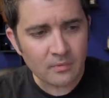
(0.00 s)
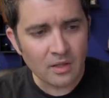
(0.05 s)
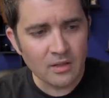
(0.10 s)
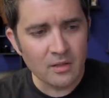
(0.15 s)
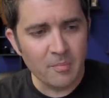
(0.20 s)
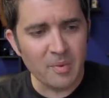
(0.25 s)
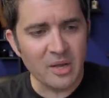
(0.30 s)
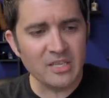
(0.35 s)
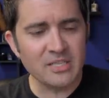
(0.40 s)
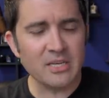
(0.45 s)

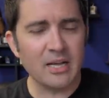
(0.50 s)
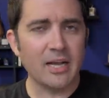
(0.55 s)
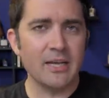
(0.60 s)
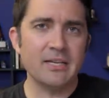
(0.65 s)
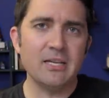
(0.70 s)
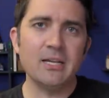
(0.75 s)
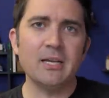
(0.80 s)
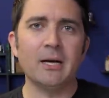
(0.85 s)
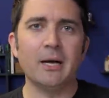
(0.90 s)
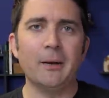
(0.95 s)
the basic
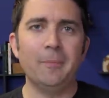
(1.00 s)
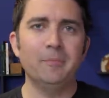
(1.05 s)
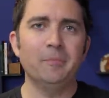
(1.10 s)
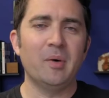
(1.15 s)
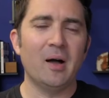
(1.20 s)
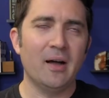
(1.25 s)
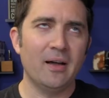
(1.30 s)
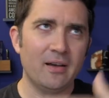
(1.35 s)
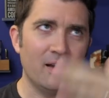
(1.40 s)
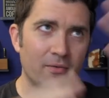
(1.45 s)
idea
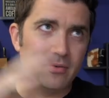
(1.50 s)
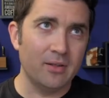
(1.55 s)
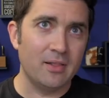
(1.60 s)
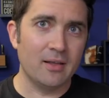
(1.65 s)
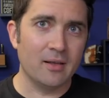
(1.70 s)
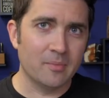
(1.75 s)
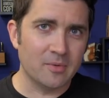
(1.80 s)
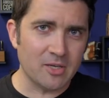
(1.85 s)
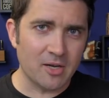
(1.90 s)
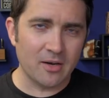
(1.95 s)
behind
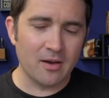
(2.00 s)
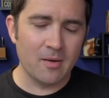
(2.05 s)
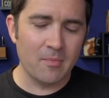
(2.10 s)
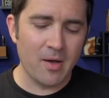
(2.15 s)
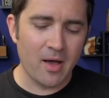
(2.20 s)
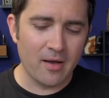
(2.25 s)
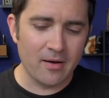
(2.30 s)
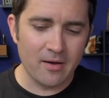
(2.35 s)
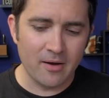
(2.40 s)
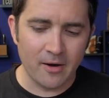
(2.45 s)
everything I'm talking
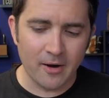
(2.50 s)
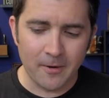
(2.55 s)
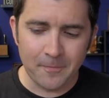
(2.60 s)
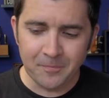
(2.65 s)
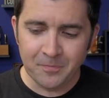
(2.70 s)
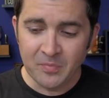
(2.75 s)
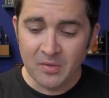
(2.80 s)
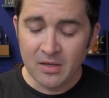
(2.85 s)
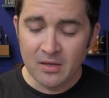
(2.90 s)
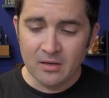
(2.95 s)
about here
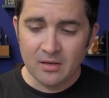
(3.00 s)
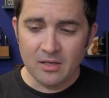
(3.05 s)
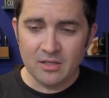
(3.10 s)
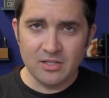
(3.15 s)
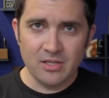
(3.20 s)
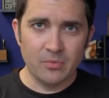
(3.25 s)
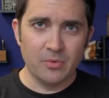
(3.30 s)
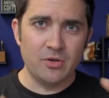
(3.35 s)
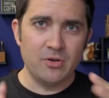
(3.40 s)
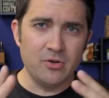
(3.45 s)

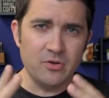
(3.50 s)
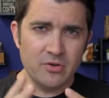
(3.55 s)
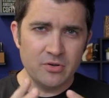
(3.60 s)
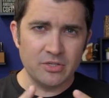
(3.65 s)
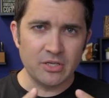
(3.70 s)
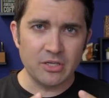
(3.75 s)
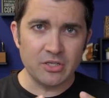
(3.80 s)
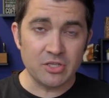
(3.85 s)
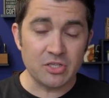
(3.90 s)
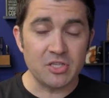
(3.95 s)
is that when you're
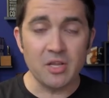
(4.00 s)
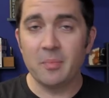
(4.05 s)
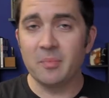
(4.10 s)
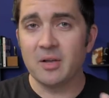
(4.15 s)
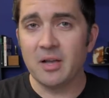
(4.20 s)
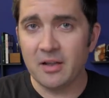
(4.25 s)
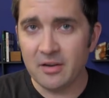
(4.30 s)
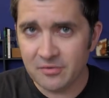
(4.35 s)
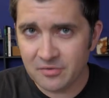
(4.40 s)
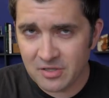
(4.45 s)
using some
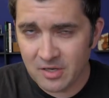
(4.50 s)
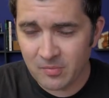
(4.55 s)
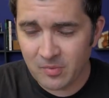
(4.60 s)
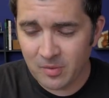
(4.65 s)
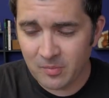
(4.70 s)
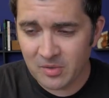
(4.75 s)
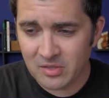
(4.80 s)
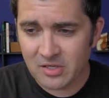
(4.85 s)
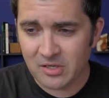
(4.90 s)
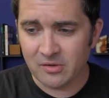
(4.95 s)
kind of
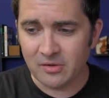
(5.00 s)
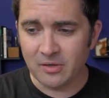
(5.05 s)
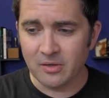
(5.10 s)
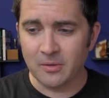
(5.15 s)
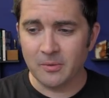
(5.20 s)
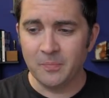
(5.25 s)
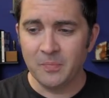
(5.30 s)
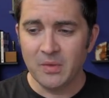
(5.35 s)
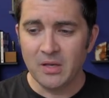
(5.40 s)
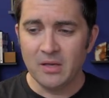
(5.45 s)
tipping
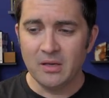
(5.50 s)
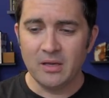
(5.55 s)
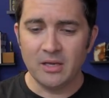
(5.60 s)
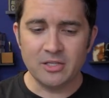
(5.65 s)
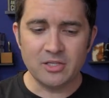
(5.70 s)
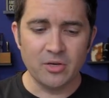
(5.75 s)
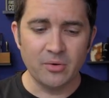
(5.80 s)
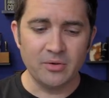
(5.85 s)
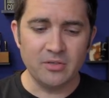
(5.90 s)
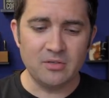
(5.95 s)
material,
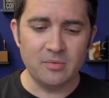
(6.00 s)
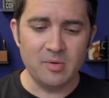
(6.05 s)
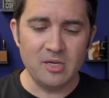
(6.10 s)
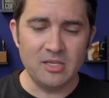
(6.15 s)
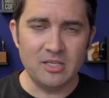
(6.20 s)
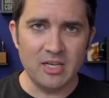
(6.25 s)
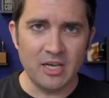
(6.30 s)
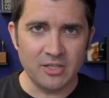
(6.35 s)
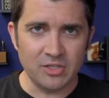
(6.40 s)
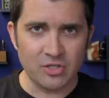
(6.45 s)
it's going to be
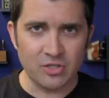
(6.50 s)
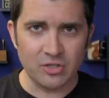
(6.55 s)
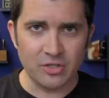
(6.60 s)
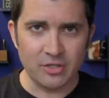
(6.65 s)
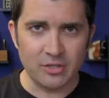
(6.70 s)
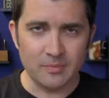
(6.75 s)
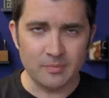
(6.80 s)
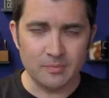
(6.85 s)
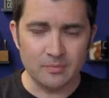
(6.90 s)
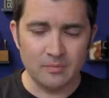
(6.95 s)

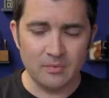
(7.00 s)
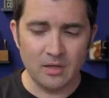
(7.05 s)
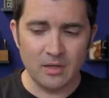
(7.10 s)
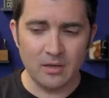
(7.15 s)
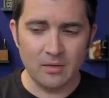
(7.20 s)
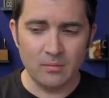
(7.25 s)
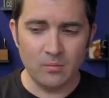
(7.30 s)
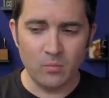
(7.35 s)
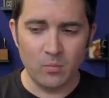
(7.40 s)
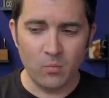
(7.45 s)
denser
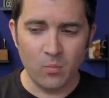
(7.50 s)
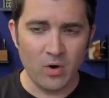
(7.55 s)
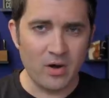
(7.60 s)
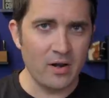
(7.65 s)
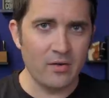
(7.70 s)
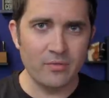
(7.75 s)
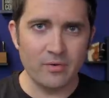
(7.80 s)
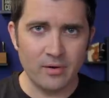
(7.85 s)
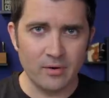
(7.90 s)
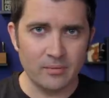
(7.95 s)
than
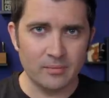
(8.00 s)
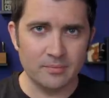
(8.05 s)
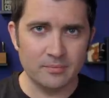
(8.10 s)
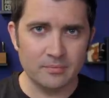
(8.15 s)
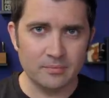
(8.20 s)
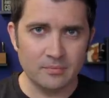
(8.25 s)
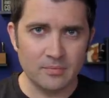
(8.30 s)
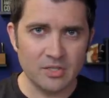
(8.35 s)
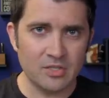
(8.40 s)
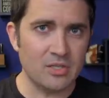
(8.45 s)
whatever
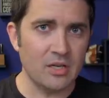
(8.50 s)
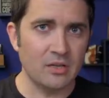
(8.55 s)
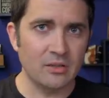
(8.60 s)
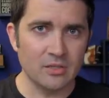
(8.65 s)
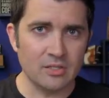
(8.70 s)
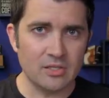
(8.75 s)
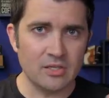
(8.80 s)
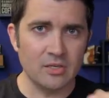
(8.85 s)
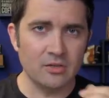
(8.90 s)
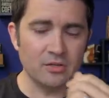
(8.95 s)
the
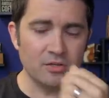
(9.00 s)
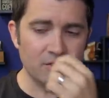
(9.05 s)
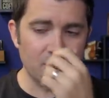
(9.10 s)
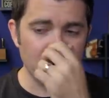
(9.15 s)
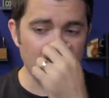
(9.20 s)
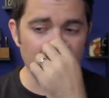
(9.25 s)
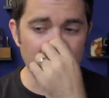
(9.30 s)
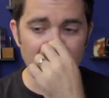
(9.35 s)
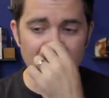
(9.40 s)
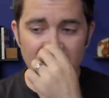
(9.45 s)
stainless steel that
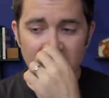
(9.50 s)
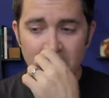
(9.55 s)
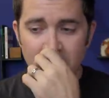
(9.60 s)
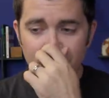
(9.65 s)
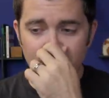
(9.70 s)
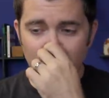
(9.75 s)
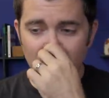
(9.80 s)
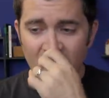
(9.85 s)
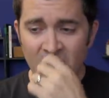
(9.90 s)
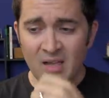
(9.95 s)
you're using.
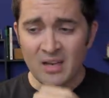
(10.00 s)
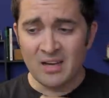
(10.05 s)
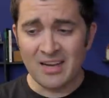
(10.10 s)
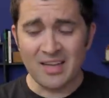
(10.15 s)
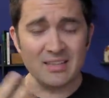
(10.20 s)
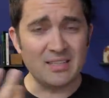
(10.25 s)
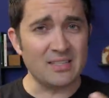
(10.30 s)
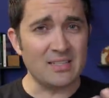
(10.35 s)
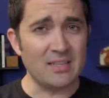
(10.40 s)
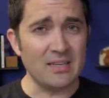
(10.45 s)

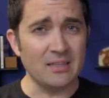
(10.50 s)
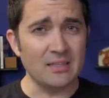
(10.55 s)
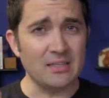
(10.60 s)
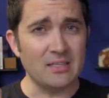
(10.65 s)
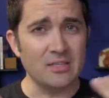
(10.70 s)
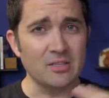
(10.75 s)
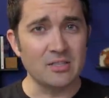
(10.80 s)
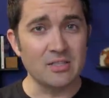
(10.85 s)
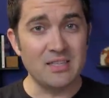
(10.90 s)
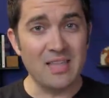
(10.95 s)
Not that stainless steel is